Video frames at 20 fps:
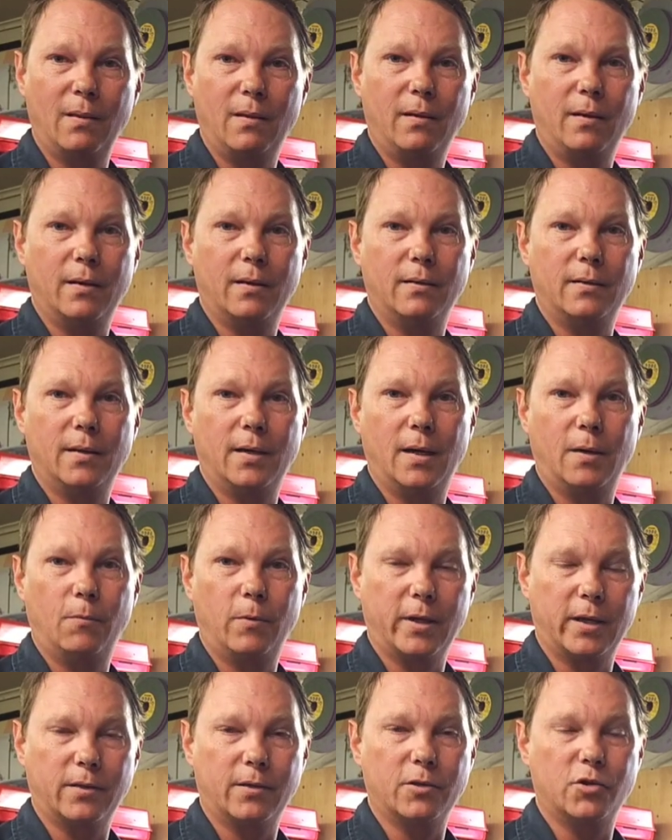And we'll
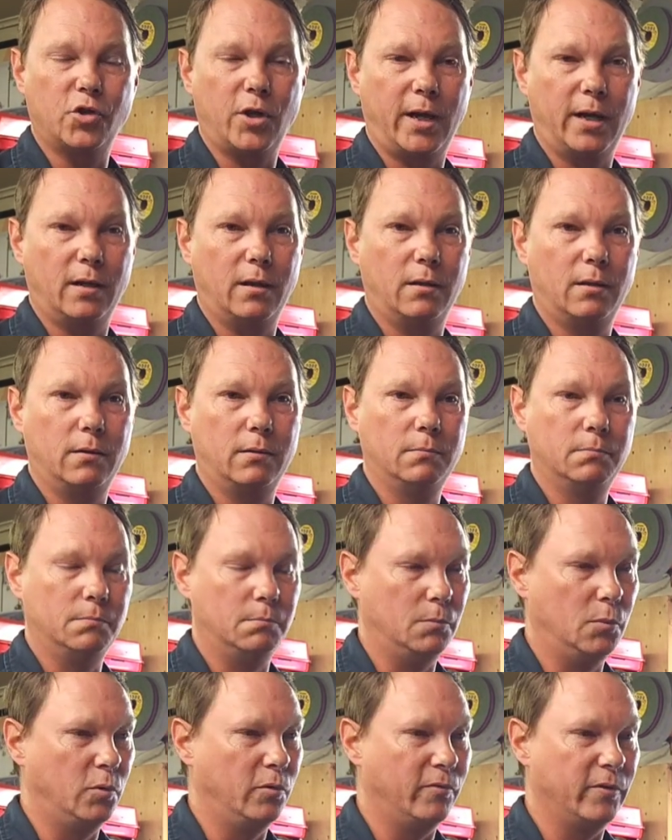get the channel
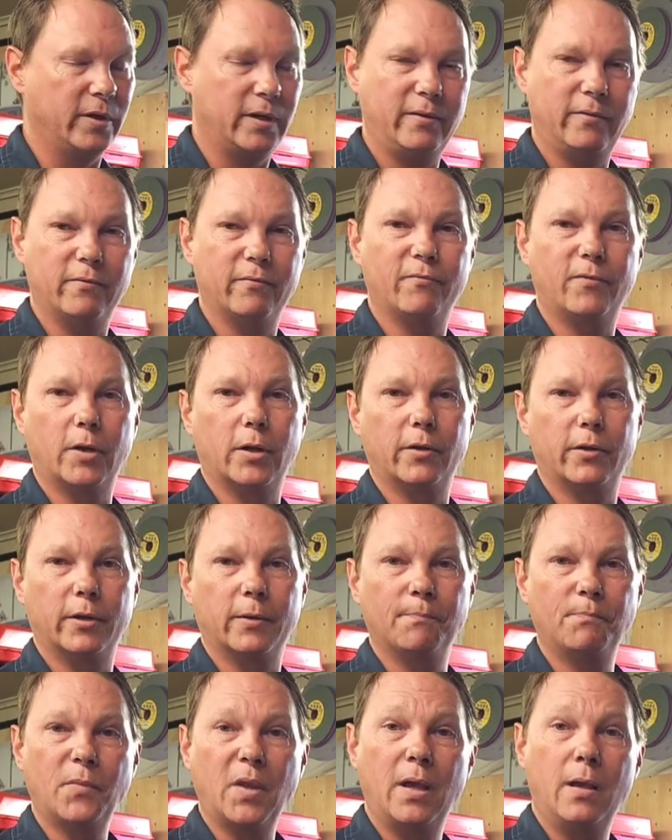moving even further.
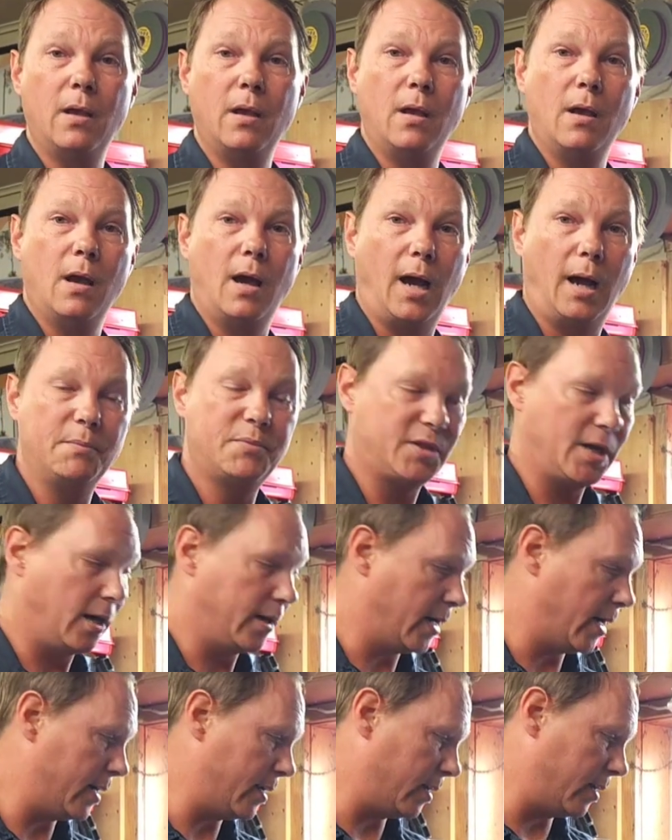I'm
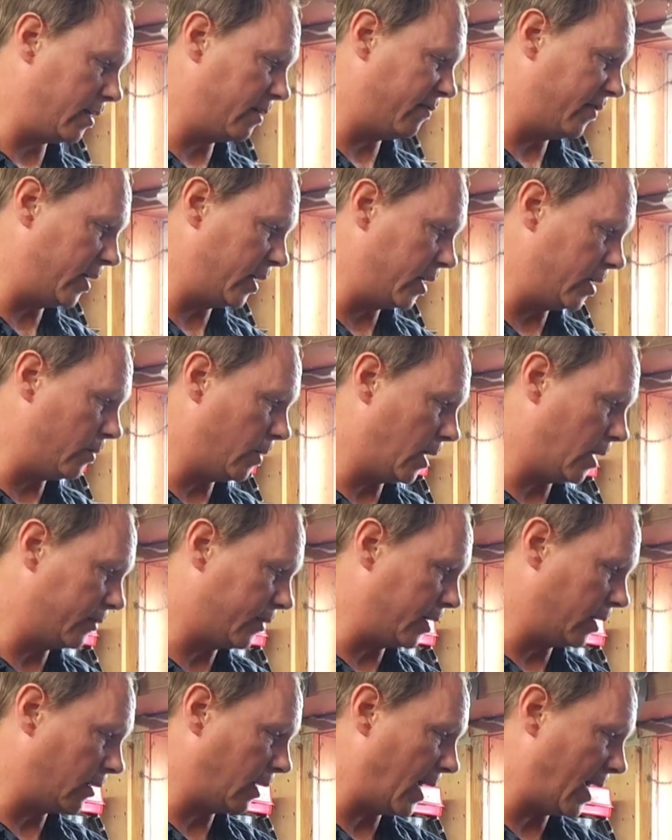sorry I didn't get a video out
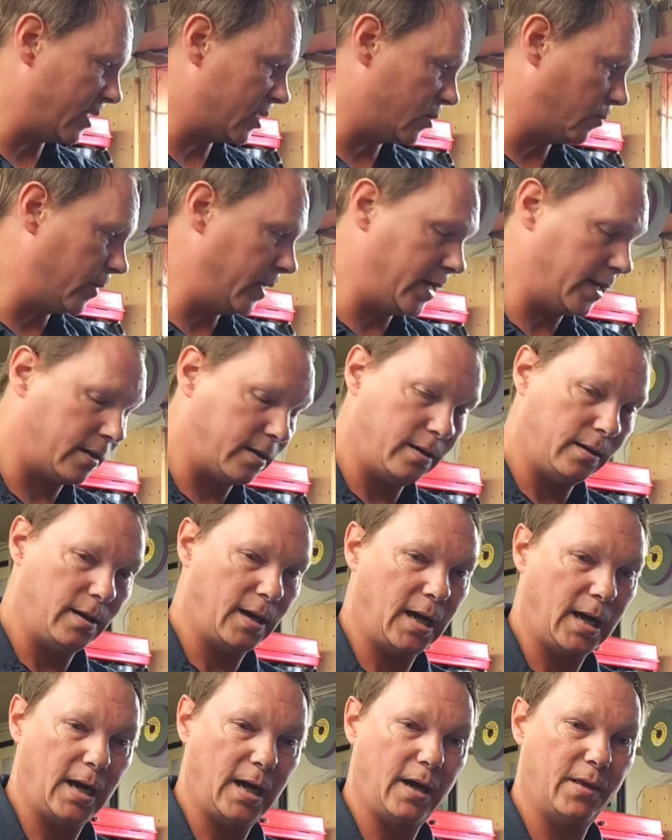there last week.
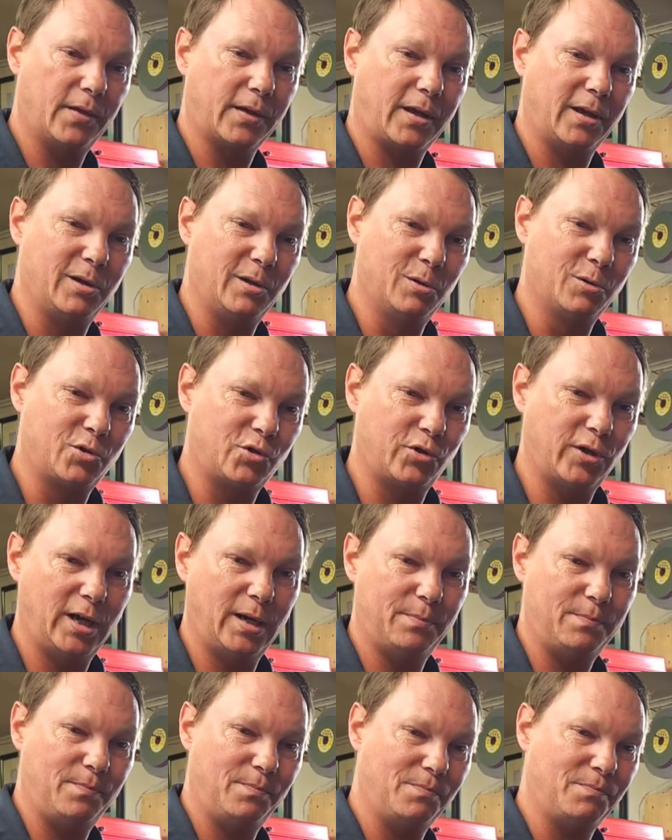The canoe
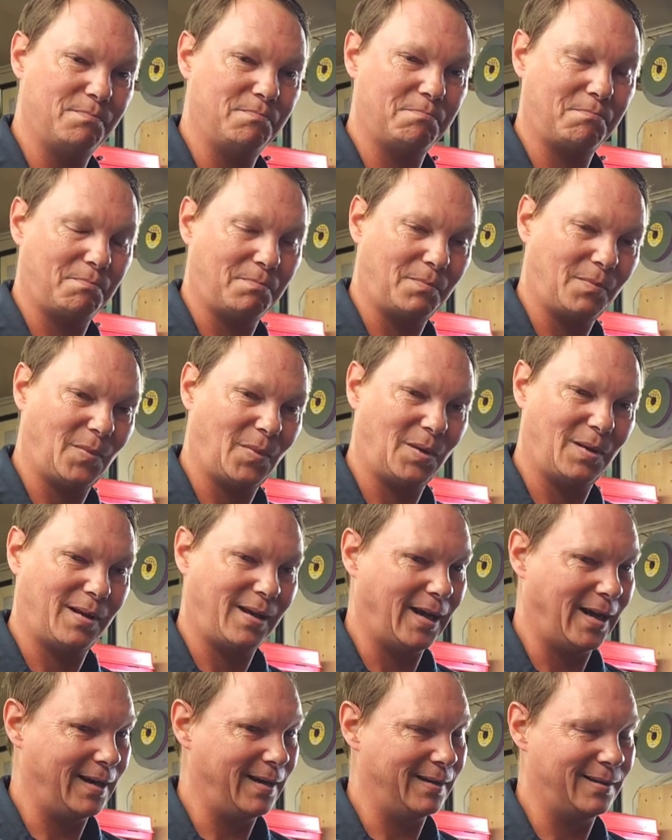trip
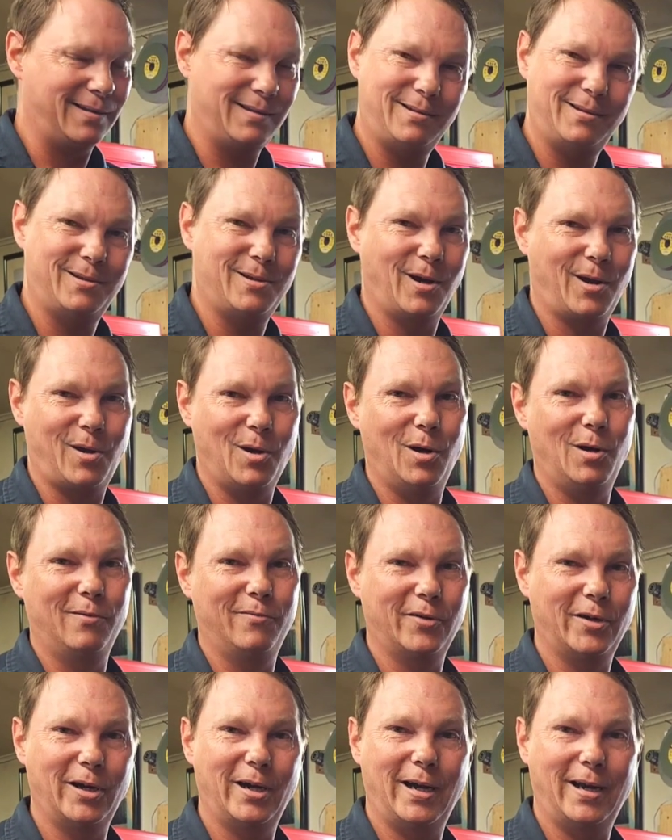kind of took
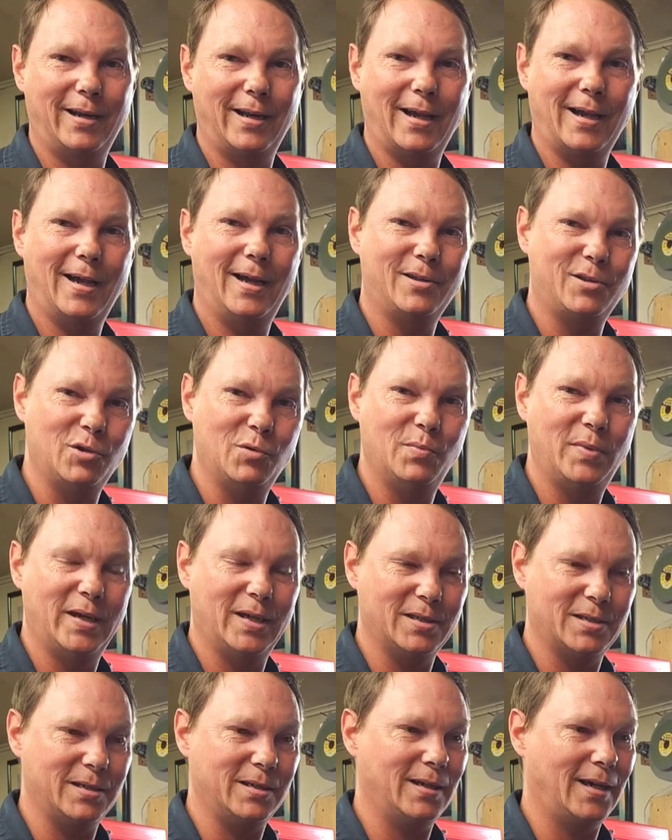over and I got too
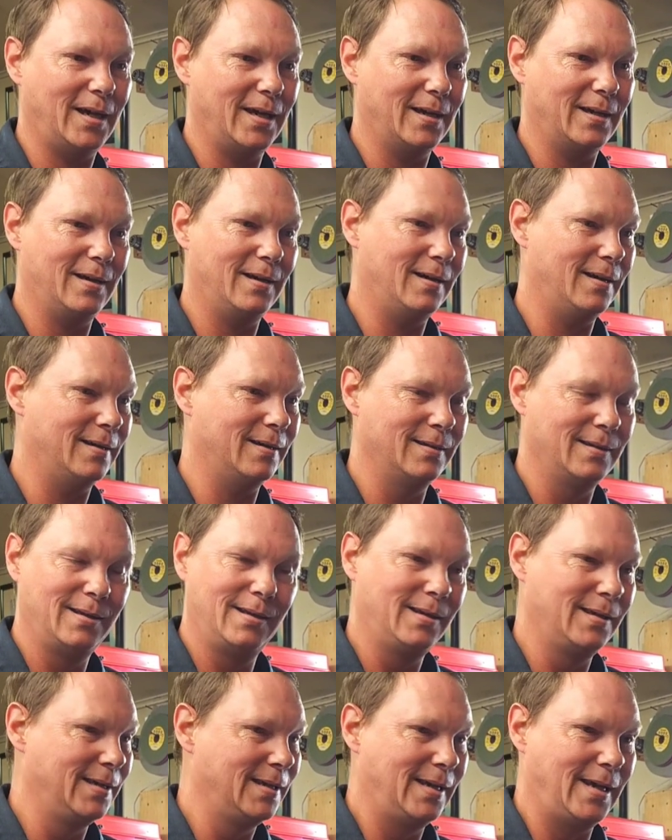busy. I
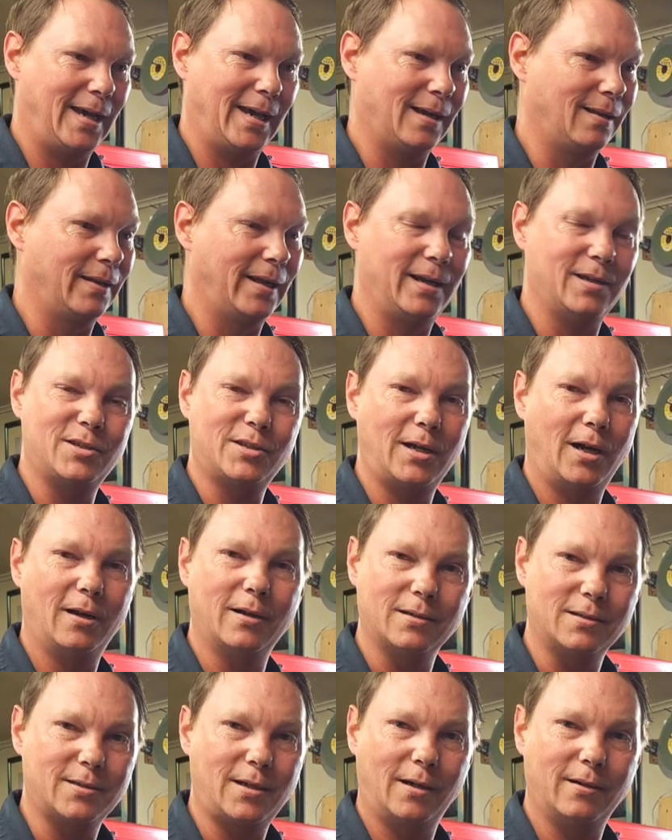had a late
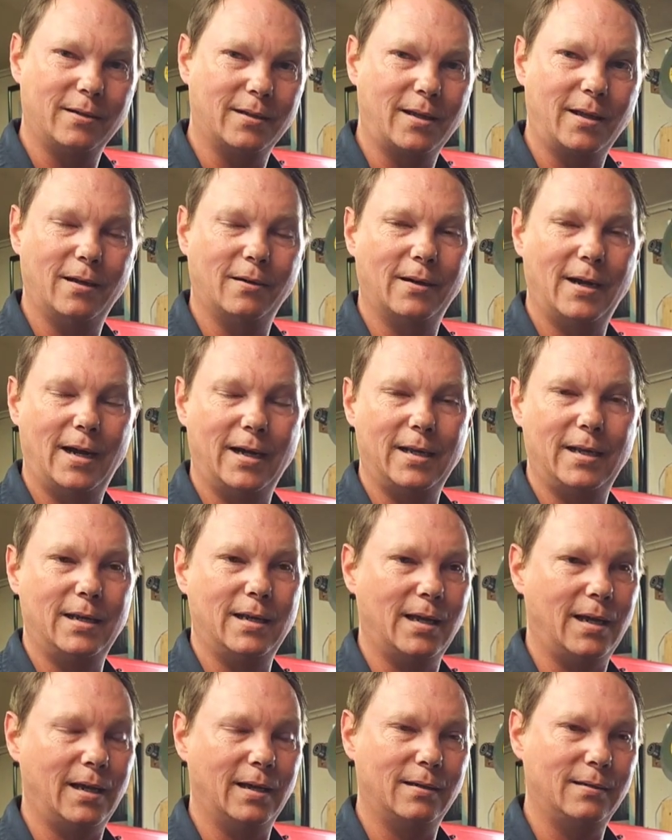start starting to get ready,
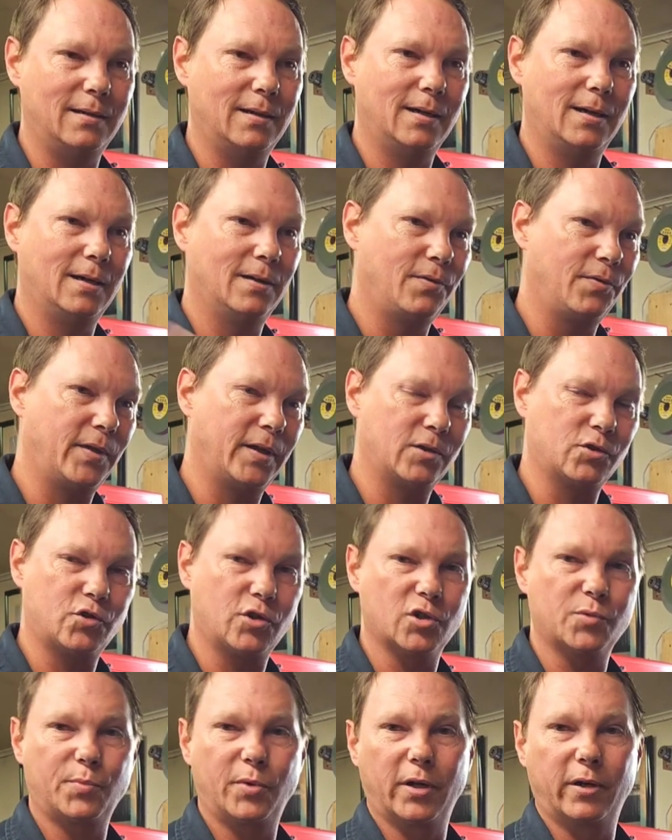and things
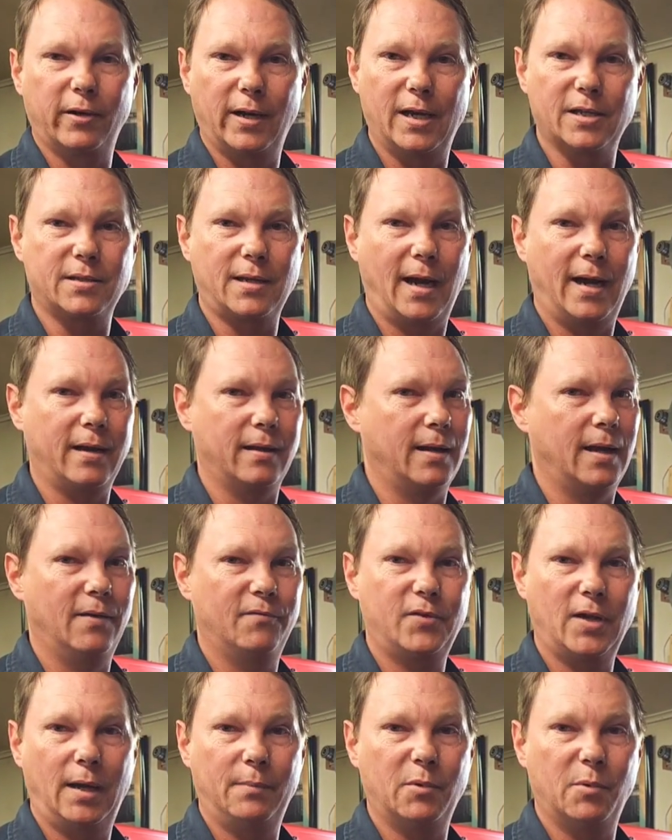just progressed. I didn't have
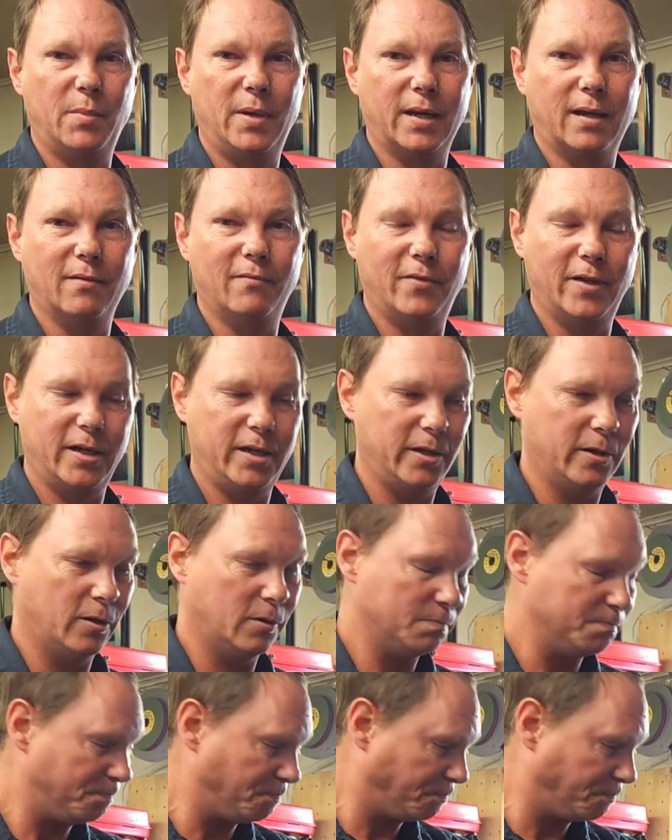time to make a video.